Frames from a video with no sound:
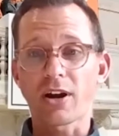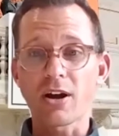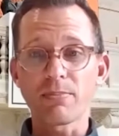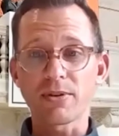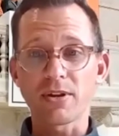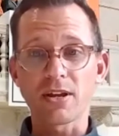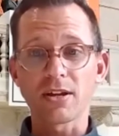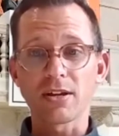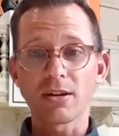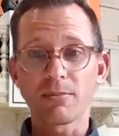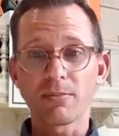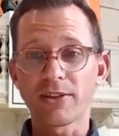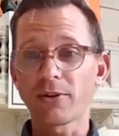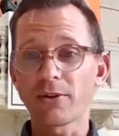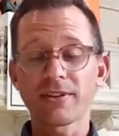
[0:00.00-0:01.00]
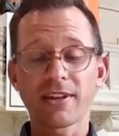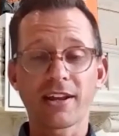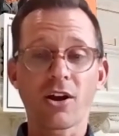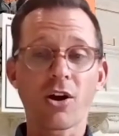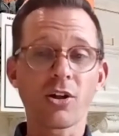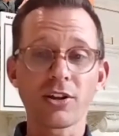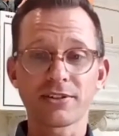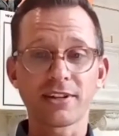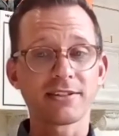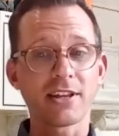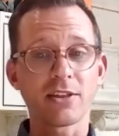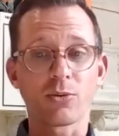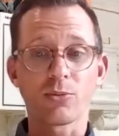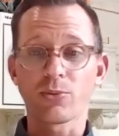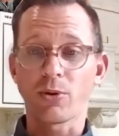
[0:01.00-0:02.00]
company. I mean, they call us, they say
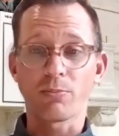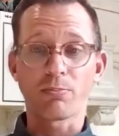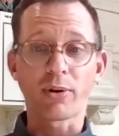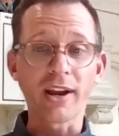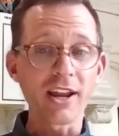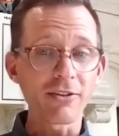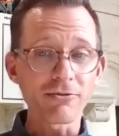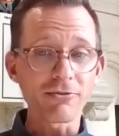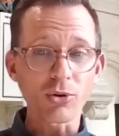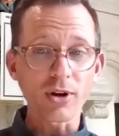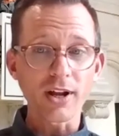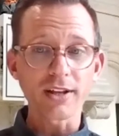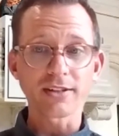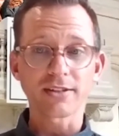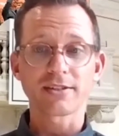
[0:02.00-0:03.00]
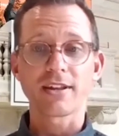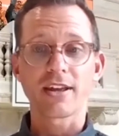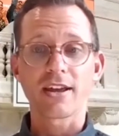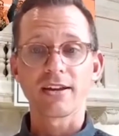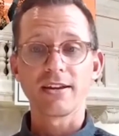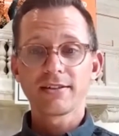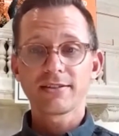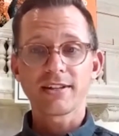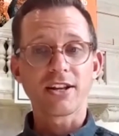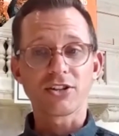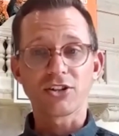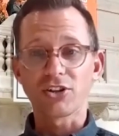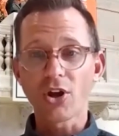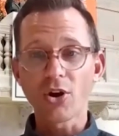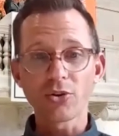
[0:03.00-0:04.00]
they're praying for us. They send
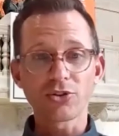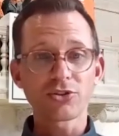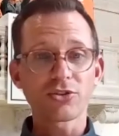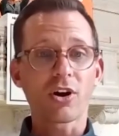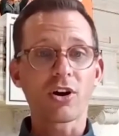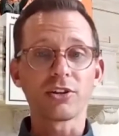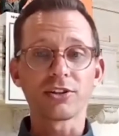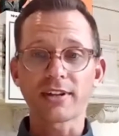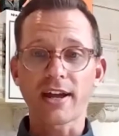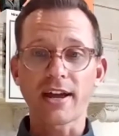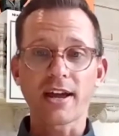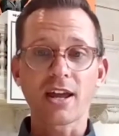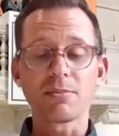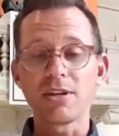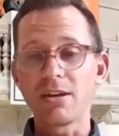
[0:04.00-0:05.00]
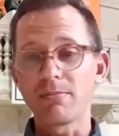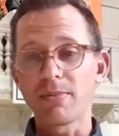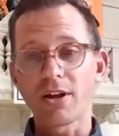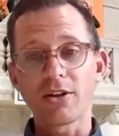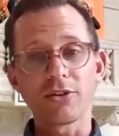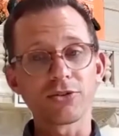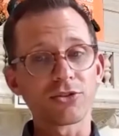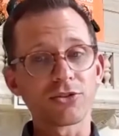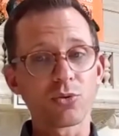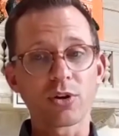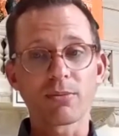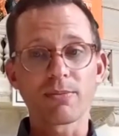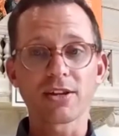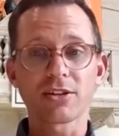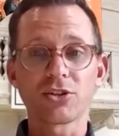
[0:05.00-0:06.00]
us notes all the time, emails, Twitter
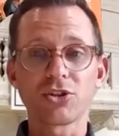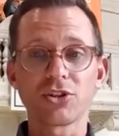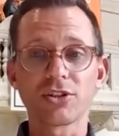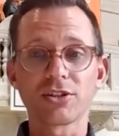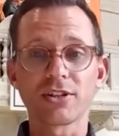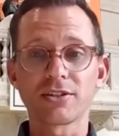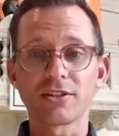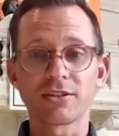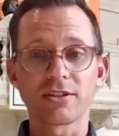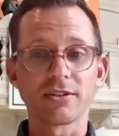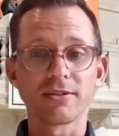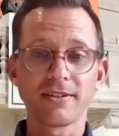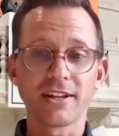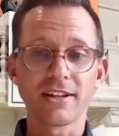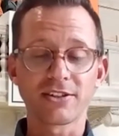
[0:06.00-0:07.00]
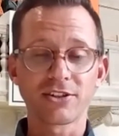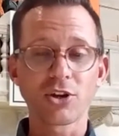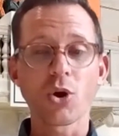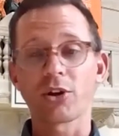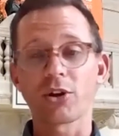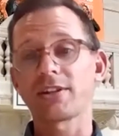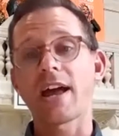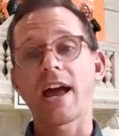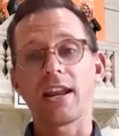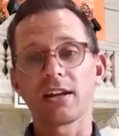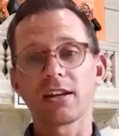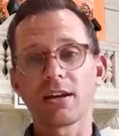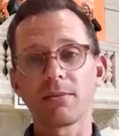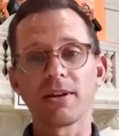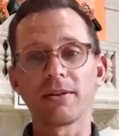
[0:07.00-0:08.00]
messages. It's so exciting.
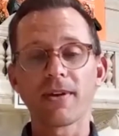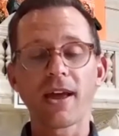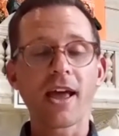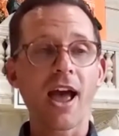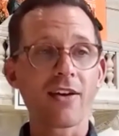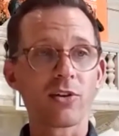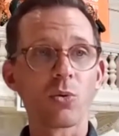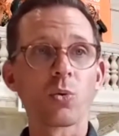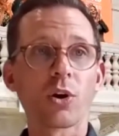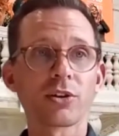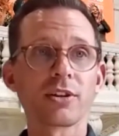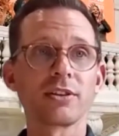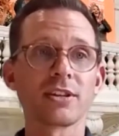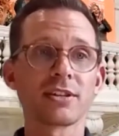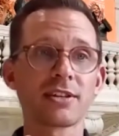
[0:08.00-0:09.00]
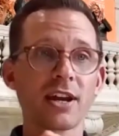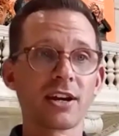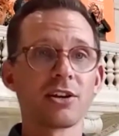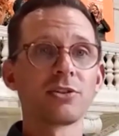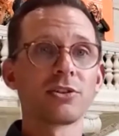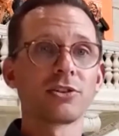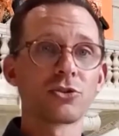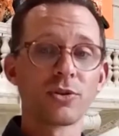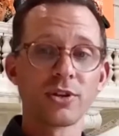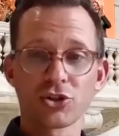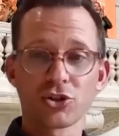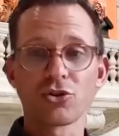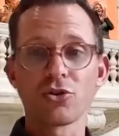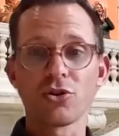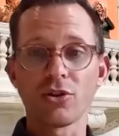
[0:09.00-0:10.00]
I mean, having worked in the secular
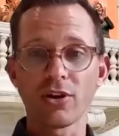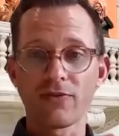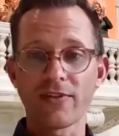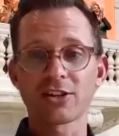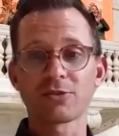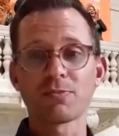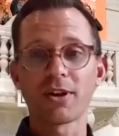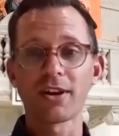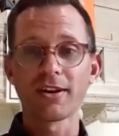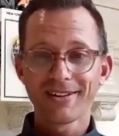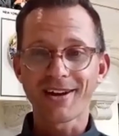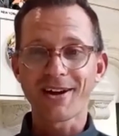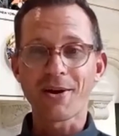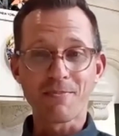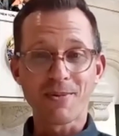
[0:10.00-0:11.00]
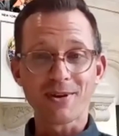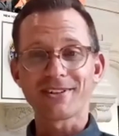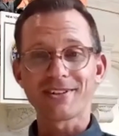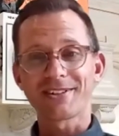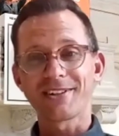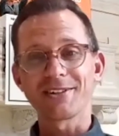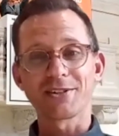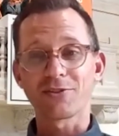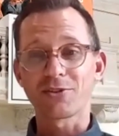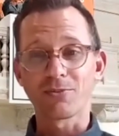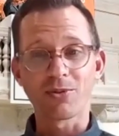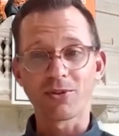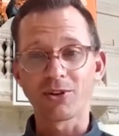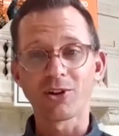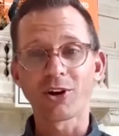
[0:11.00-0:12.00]
traditional investment businesses of some
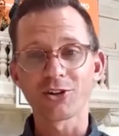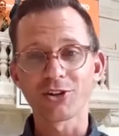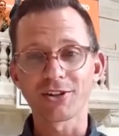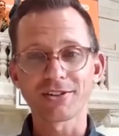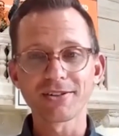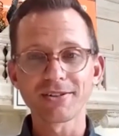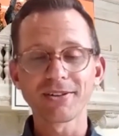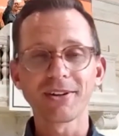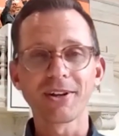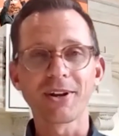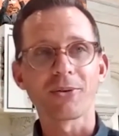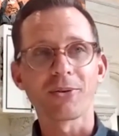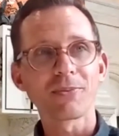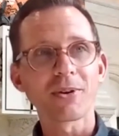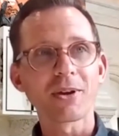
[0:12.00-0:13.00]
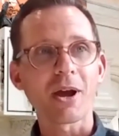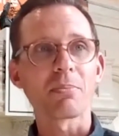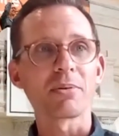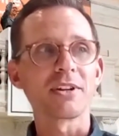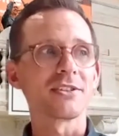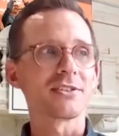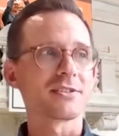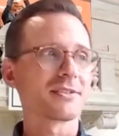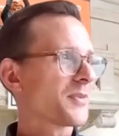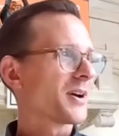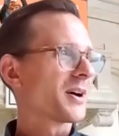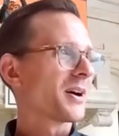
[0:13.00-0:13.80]
of the largest, you know, companies